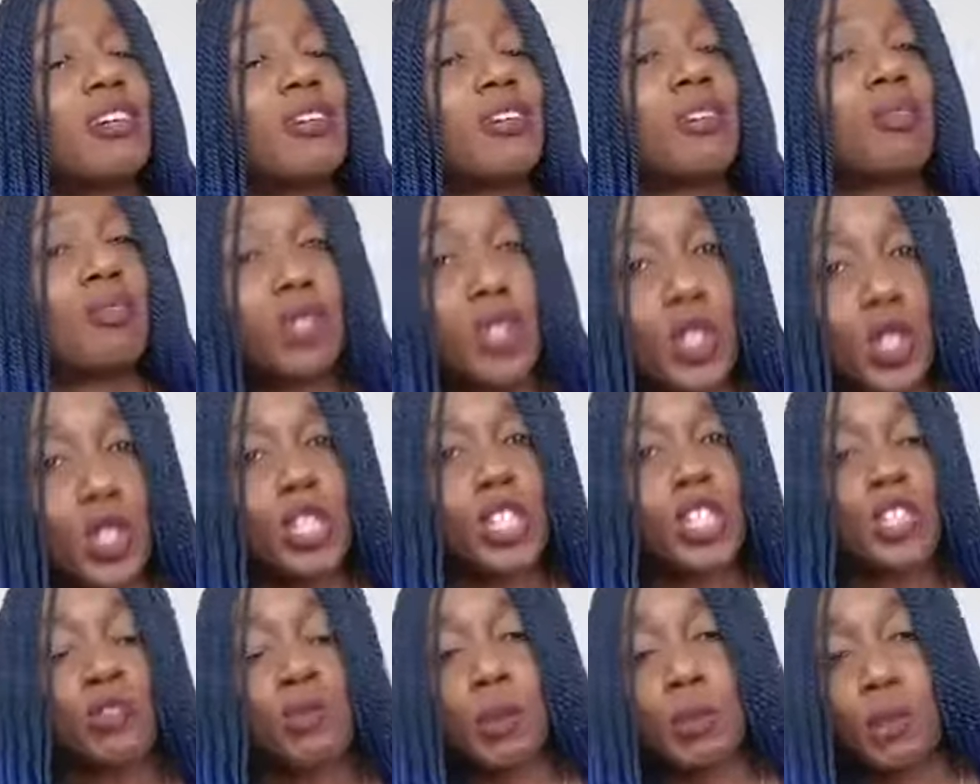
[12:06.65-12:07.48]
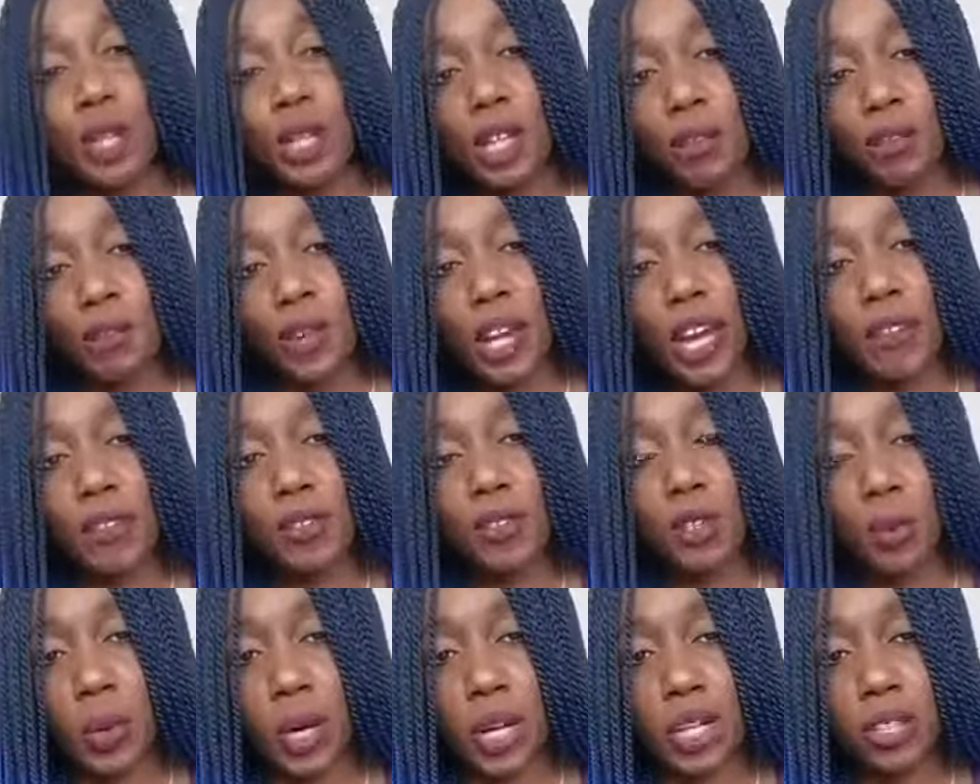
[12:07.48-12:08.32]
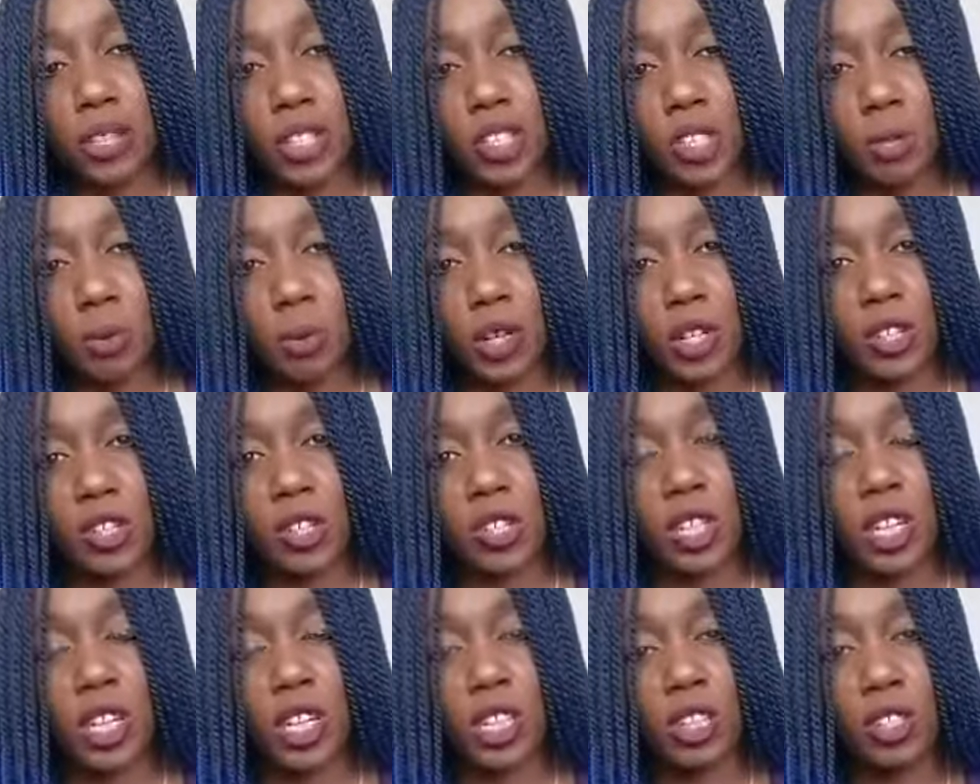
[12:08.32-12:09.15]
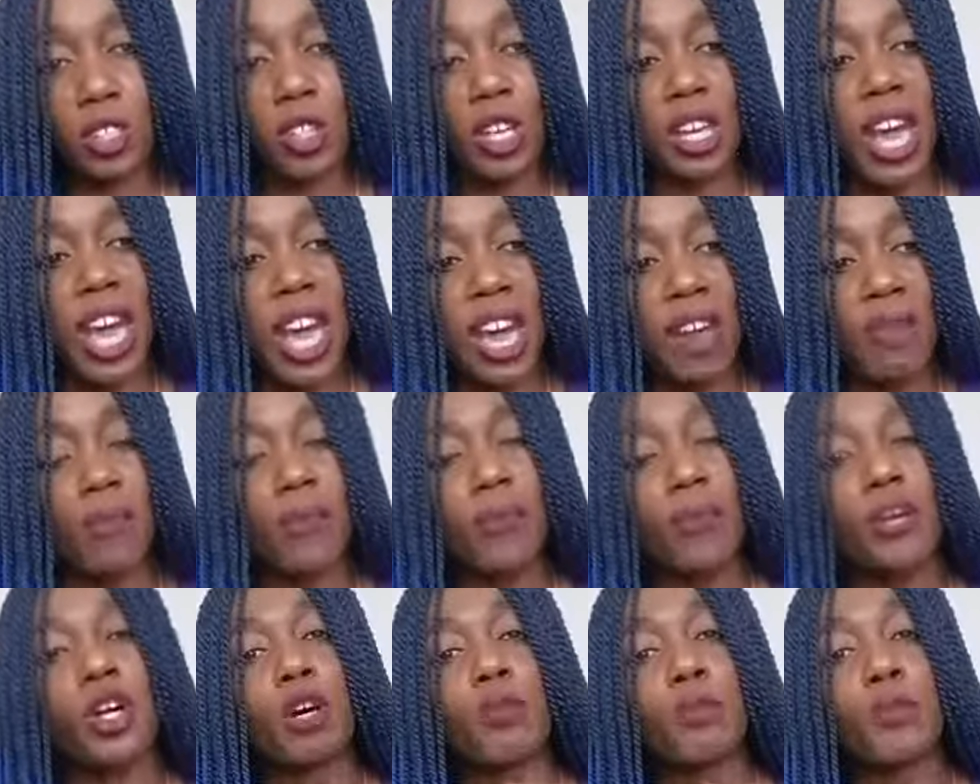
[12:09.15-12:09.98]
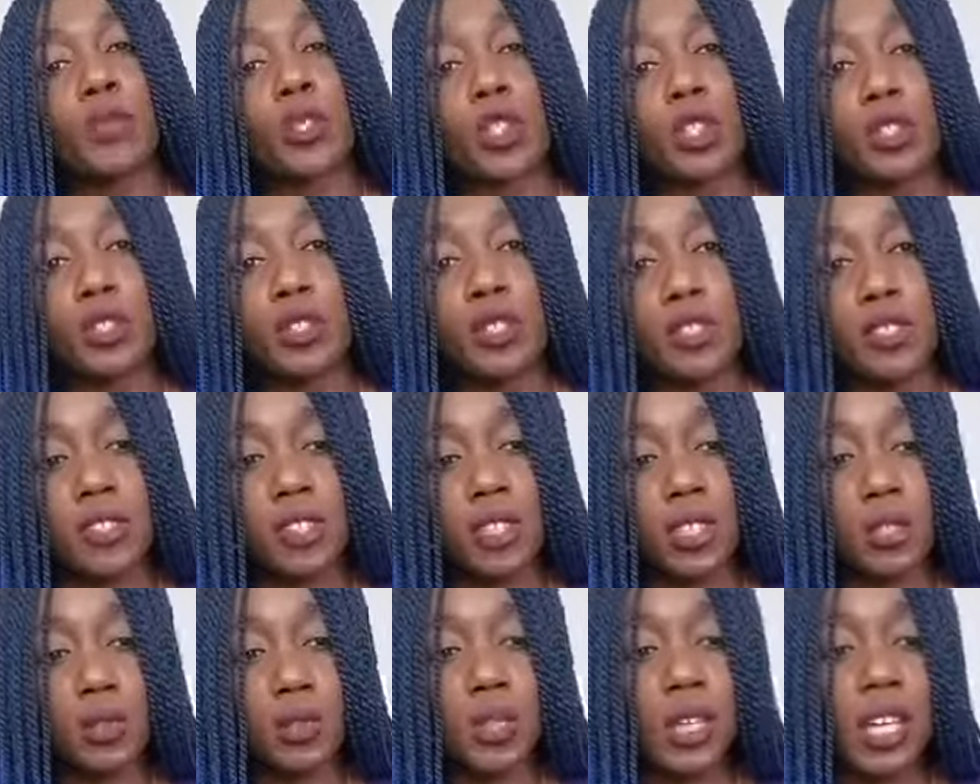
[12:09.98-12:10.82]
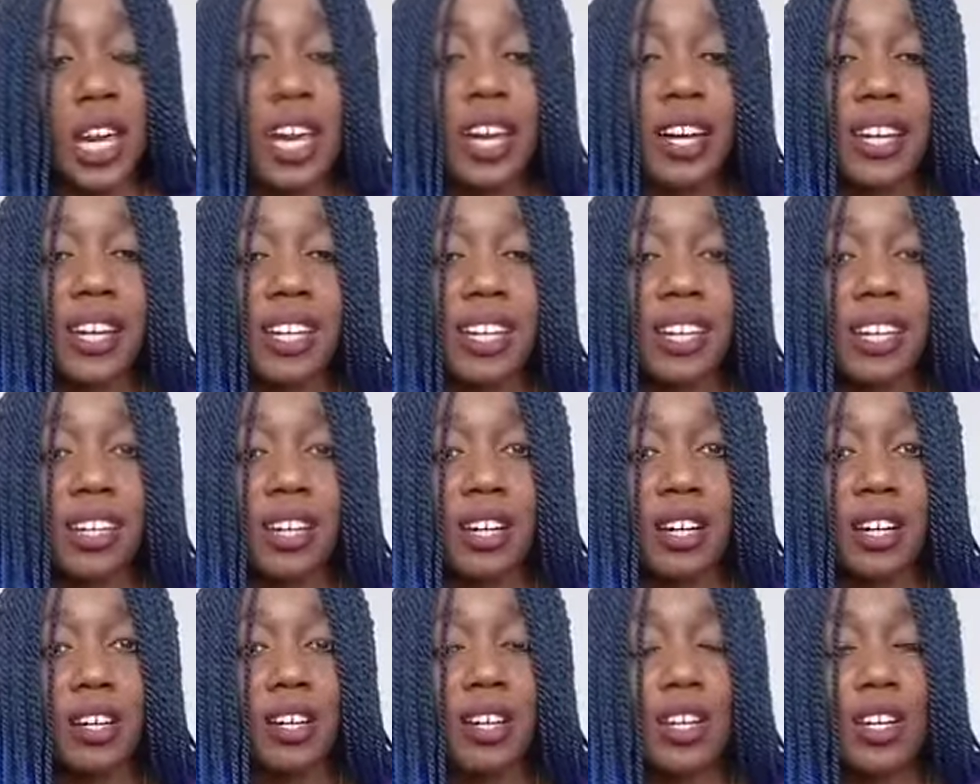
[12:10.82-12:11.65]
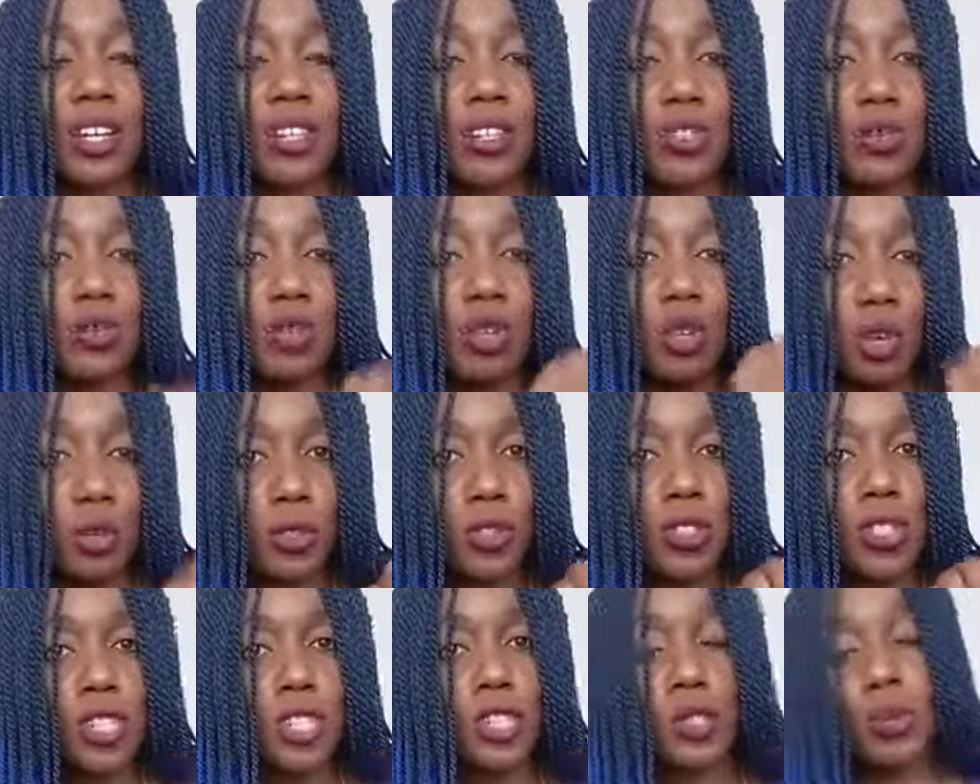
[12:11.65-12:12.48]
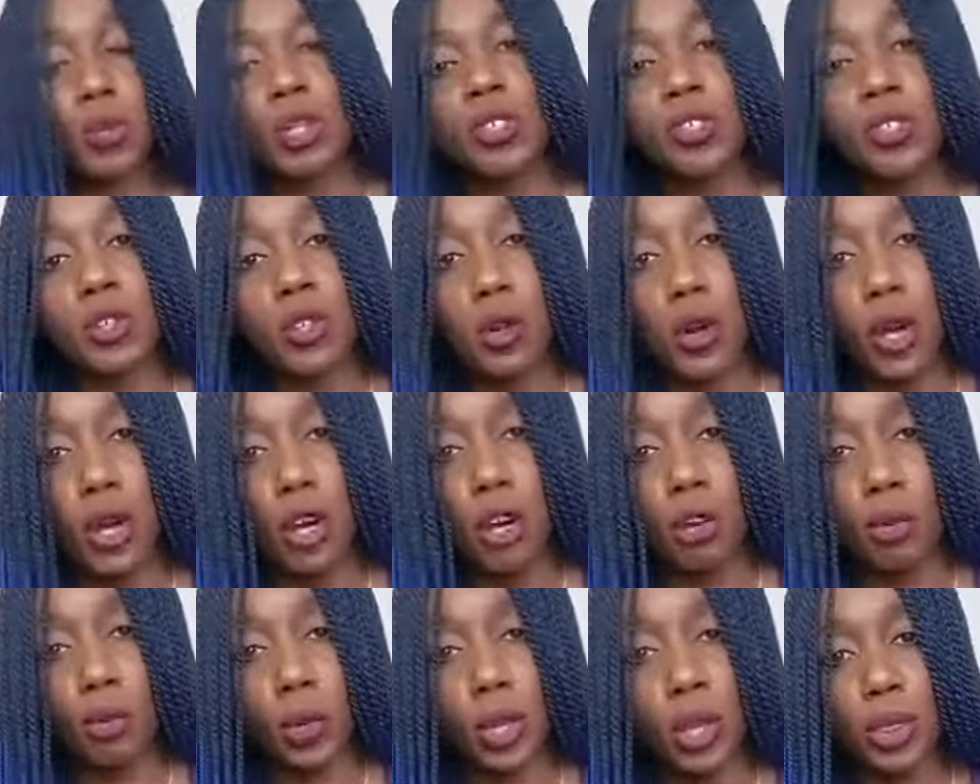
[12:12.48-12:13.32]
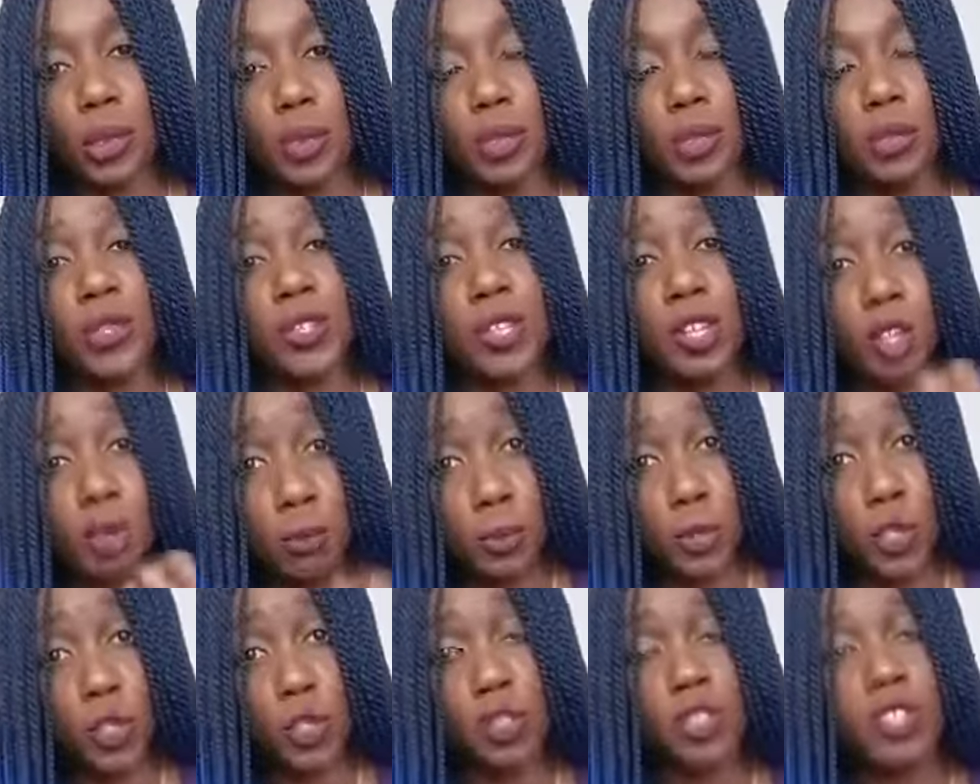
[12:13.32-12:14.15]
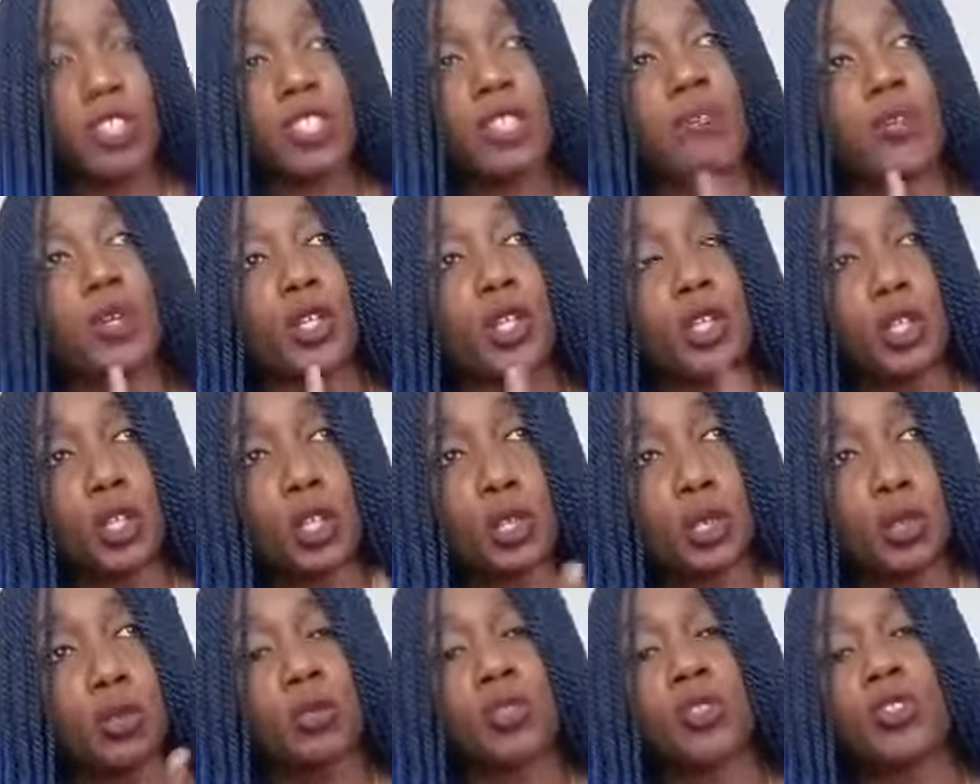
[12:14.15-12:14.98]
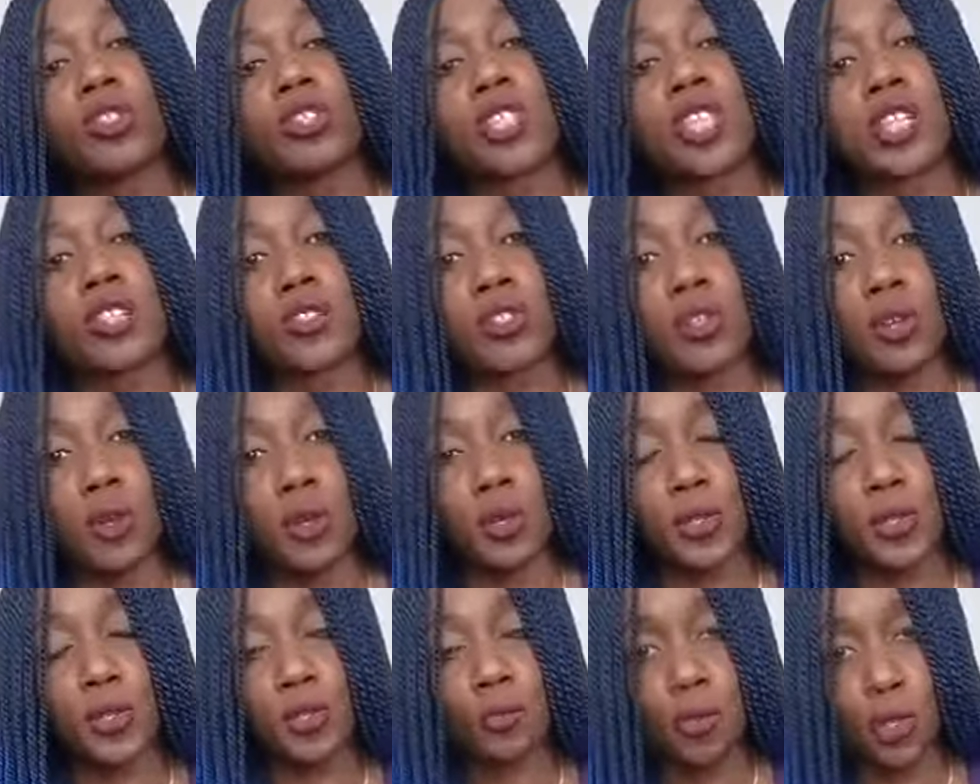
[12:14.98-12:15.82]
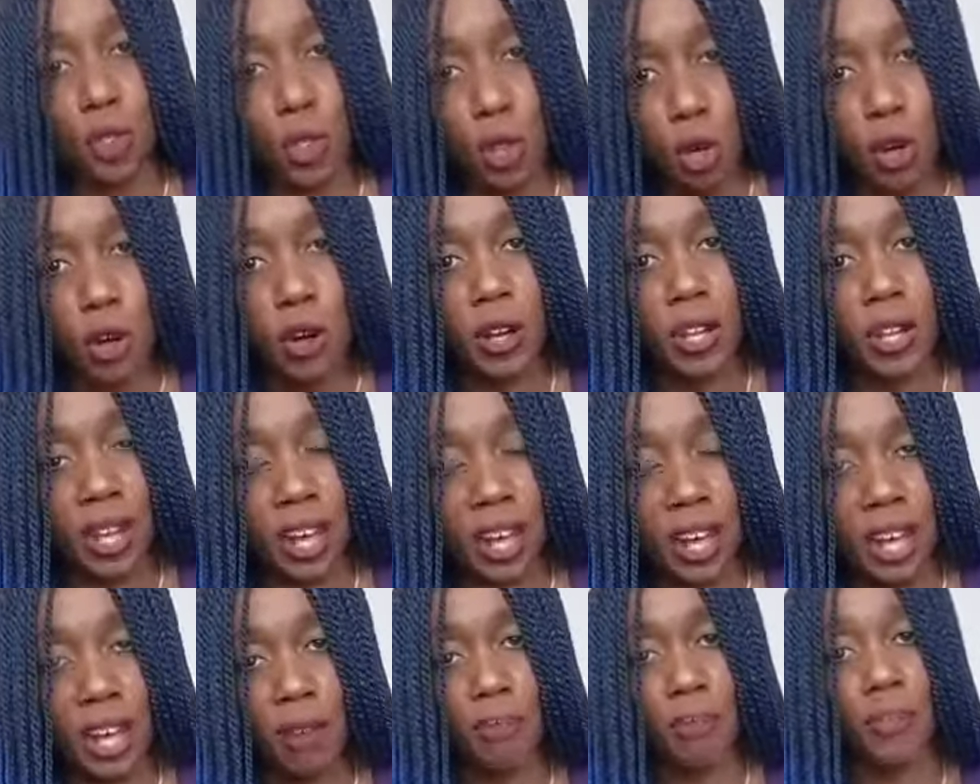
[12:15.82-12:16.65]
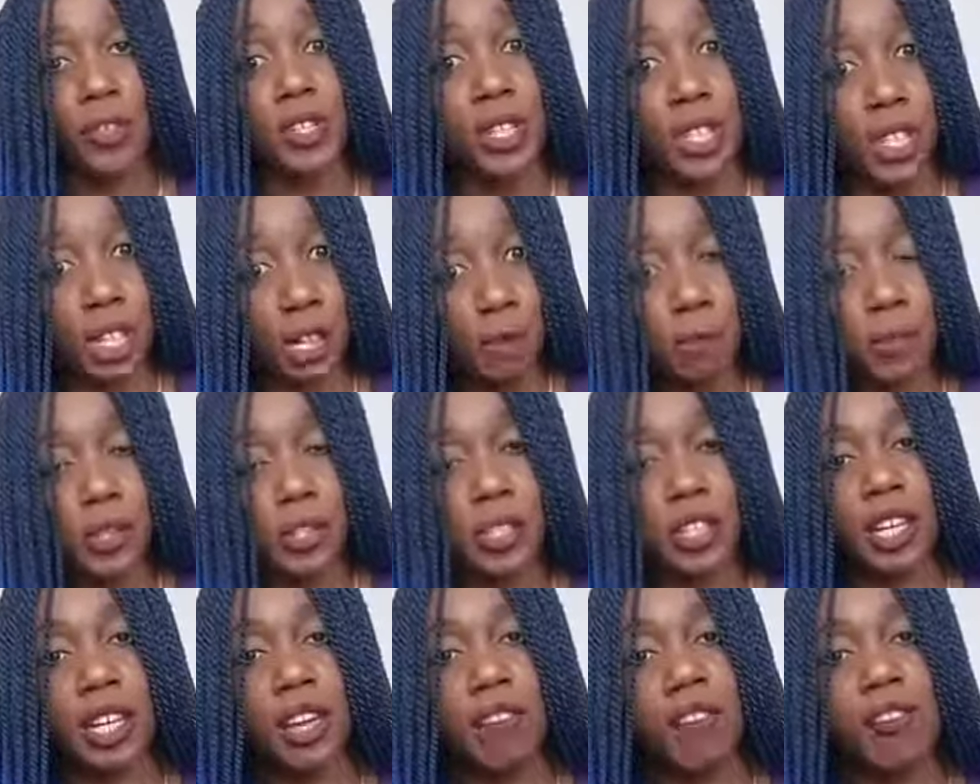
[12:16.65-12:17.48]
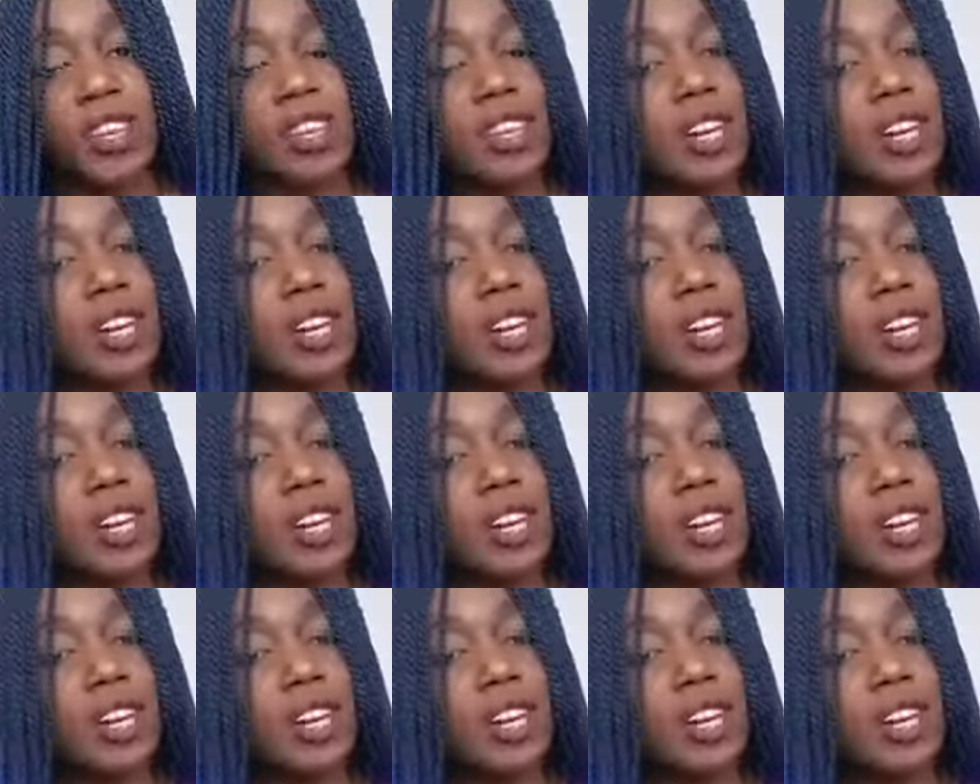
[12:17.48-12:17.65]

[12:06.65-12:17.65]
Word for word: the majority of people live lives of quiet desperation and every opportunity you get here to notice what is going on with you is an opportunity for you to change the course of your life deliberately